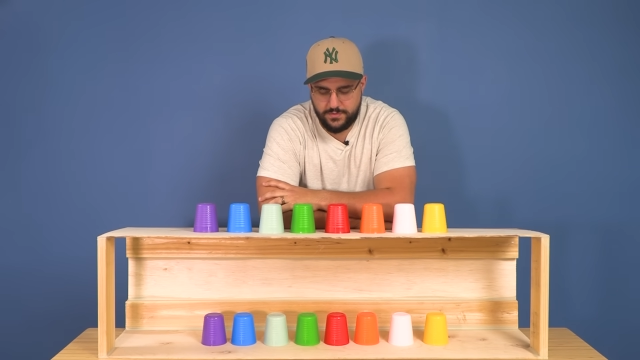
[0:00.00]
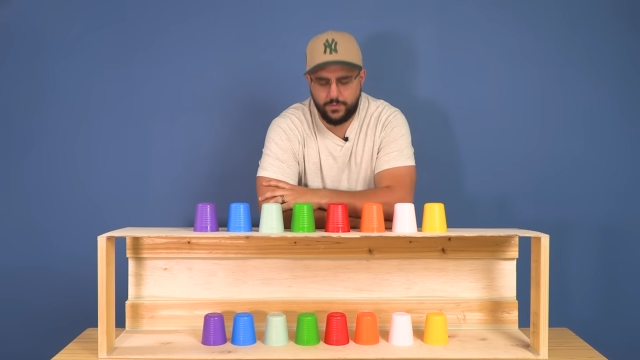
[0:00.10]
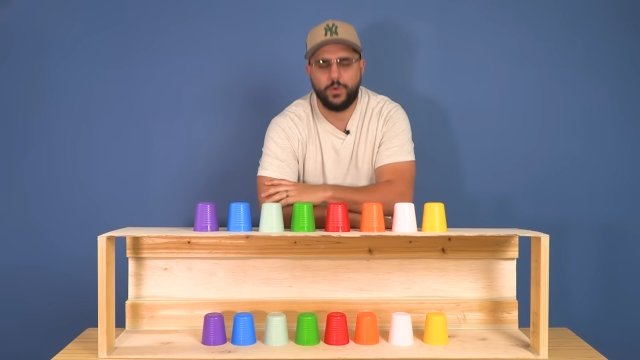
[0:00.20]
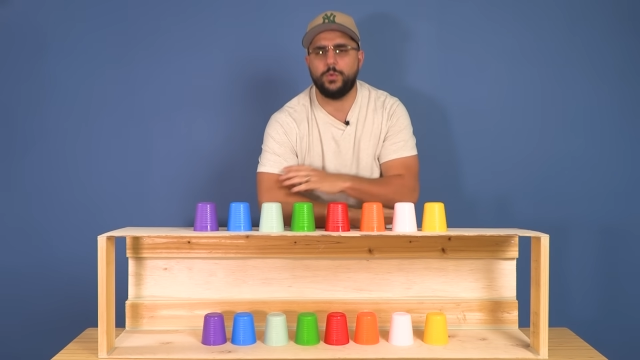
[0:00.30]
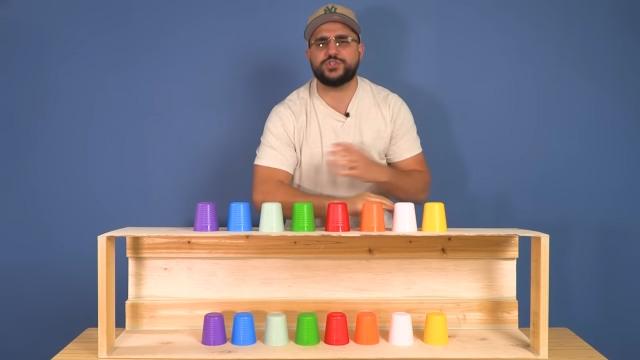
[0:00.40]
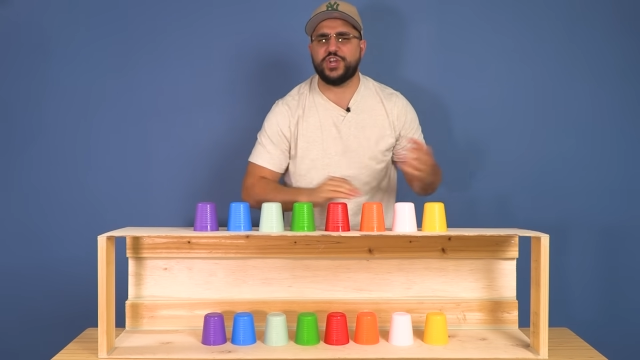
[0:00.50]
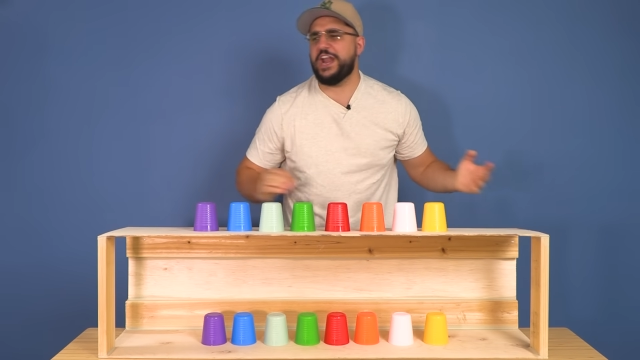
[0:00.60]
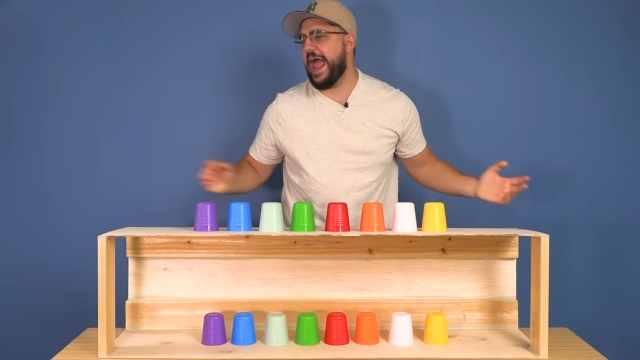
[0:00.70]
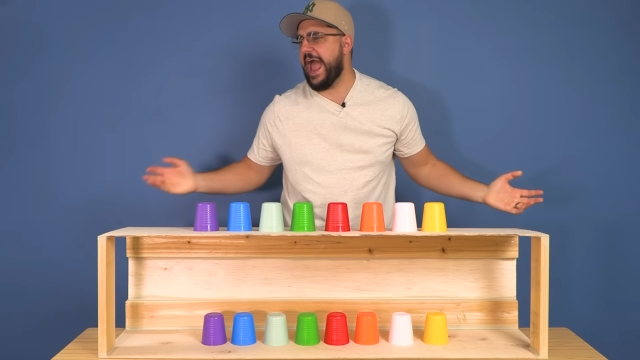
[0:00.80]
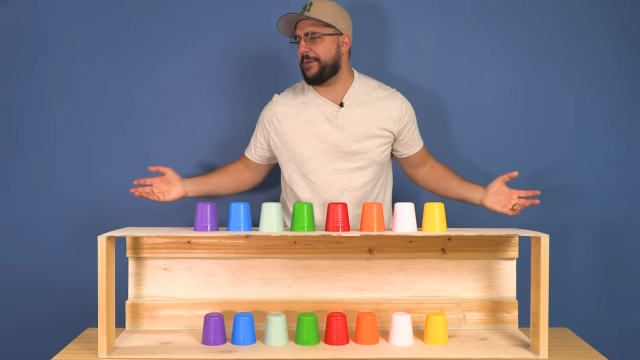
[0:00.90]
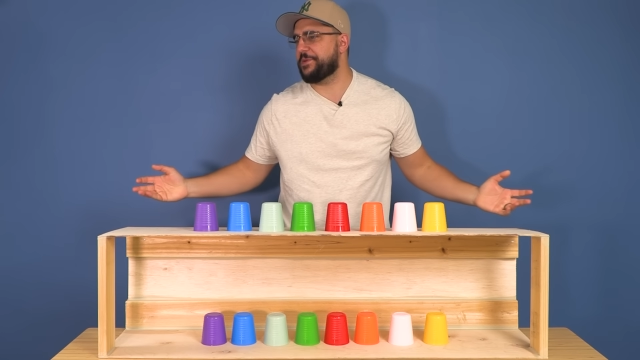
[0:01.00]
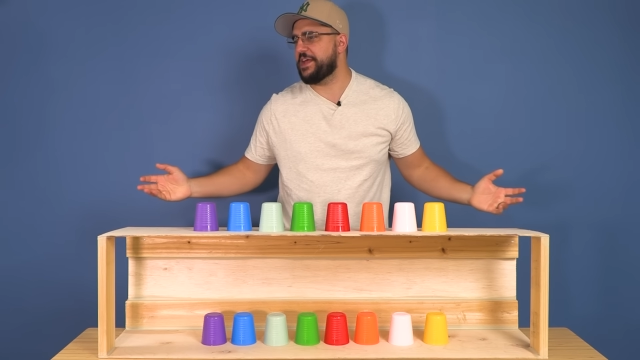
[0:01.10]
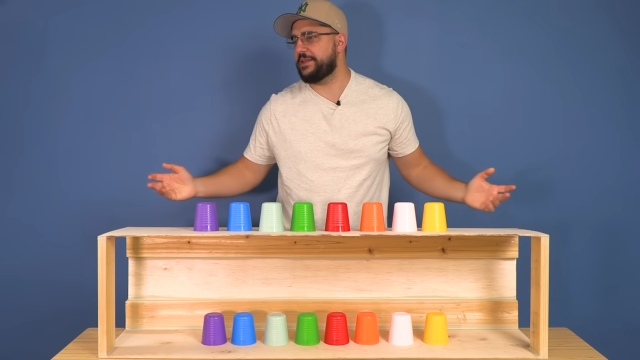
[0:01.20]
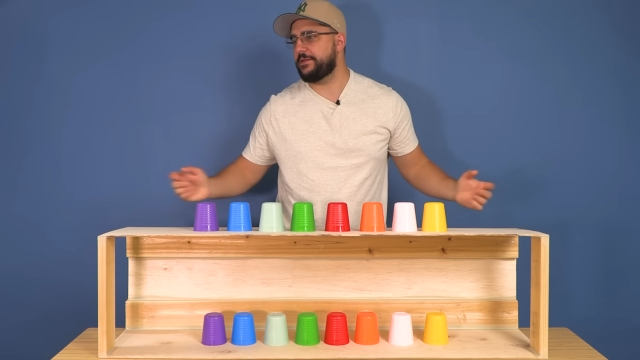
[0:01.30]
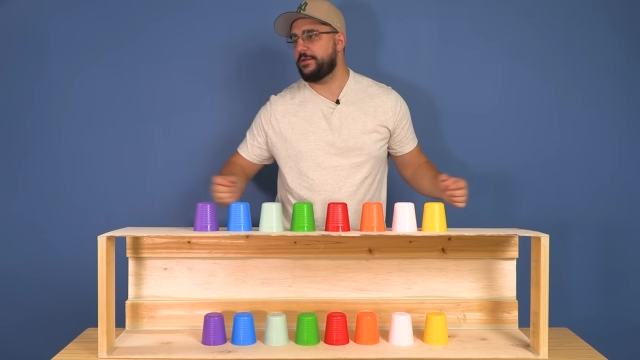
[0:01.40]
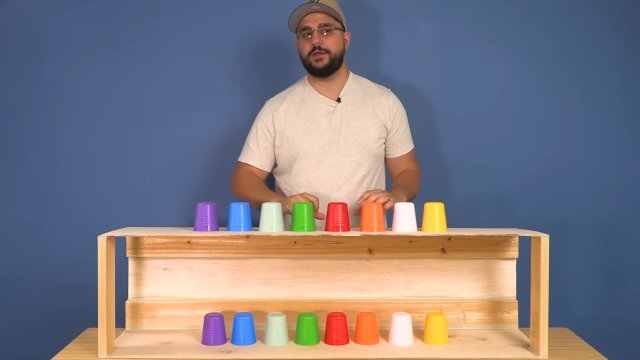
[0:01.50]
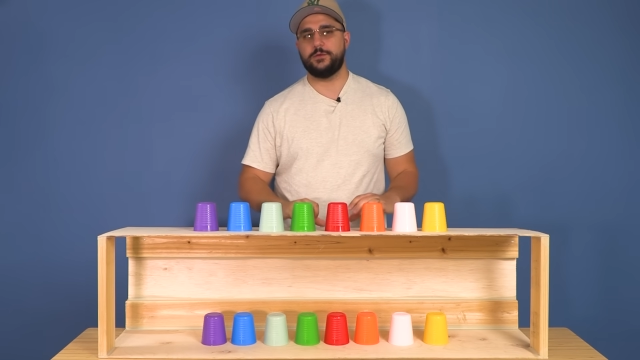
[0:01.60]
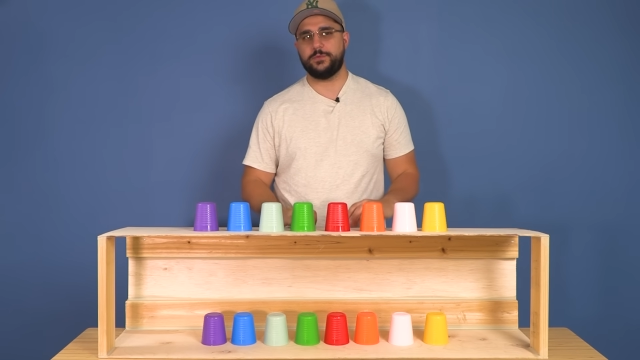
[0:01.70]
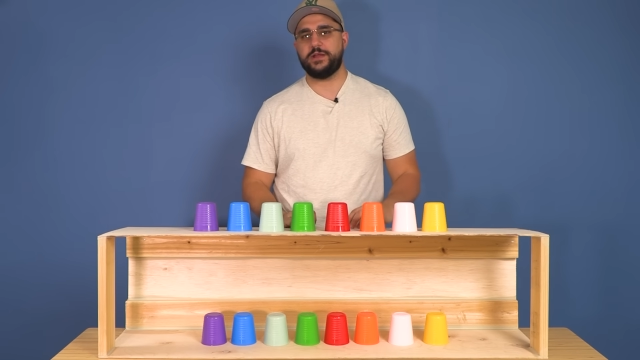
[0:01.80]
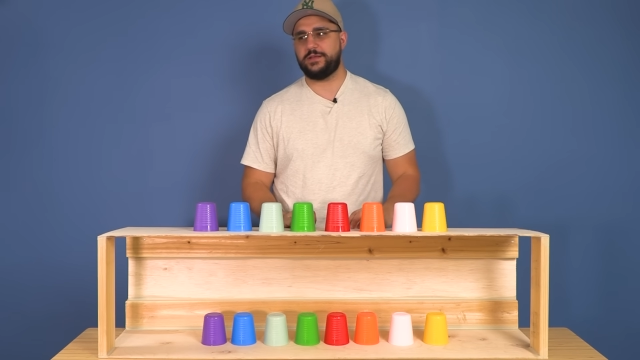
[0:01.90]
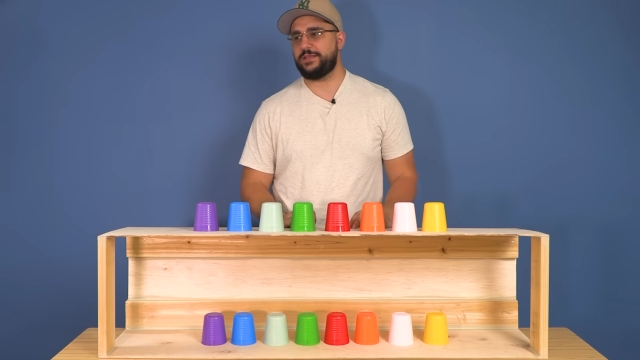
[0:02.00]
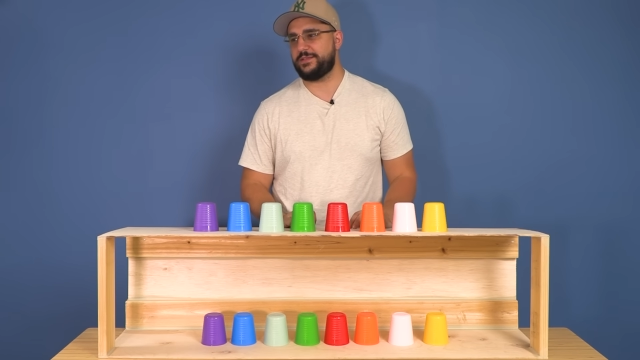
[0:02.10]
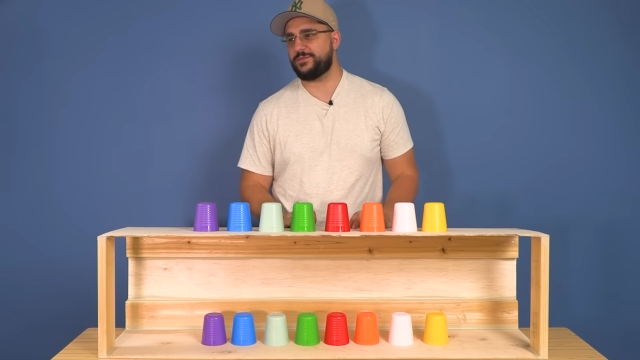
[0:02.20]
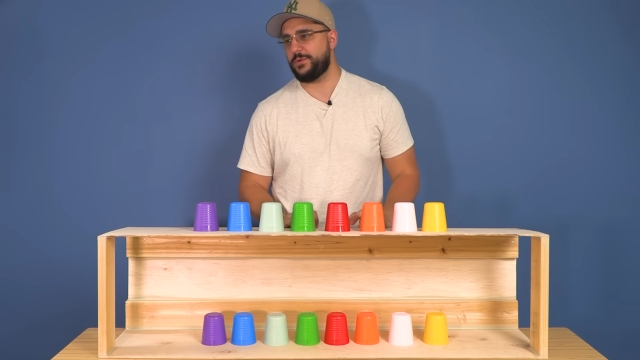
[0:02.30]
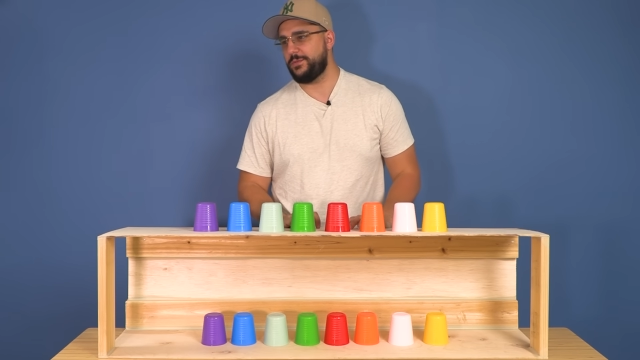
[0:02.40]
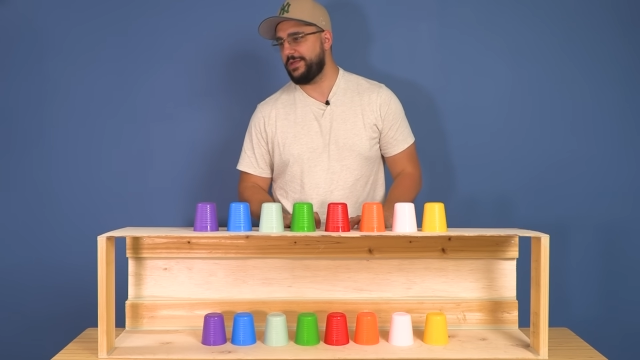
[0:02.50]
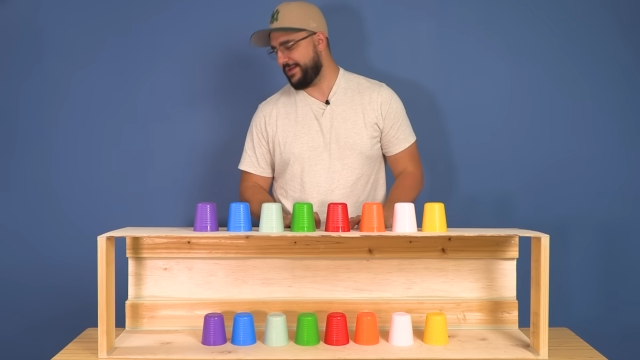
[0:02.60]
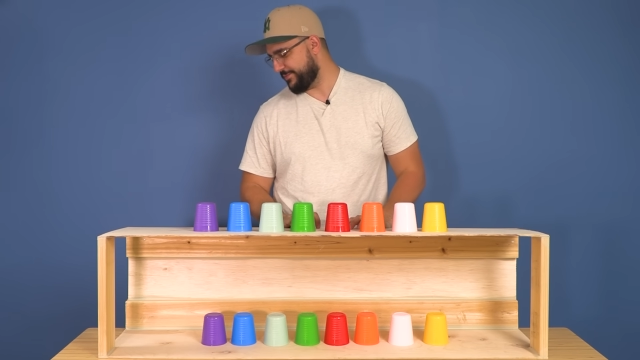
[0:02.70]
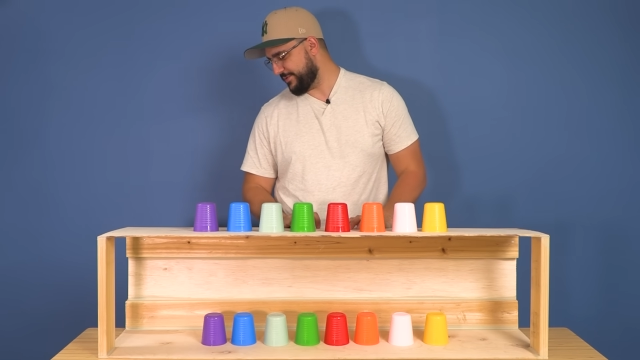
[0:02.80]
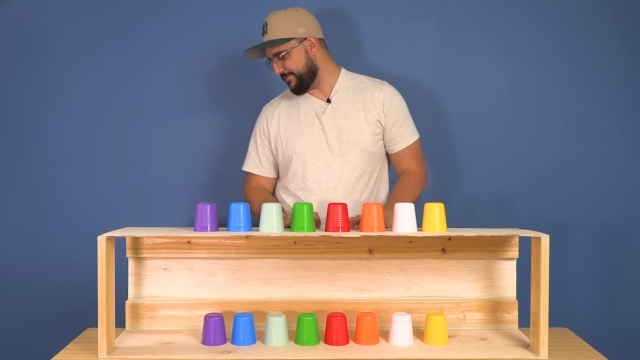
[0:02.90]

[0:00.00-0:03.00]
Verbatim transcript: Well, what's gonna happen? It'll break, that's what will happen.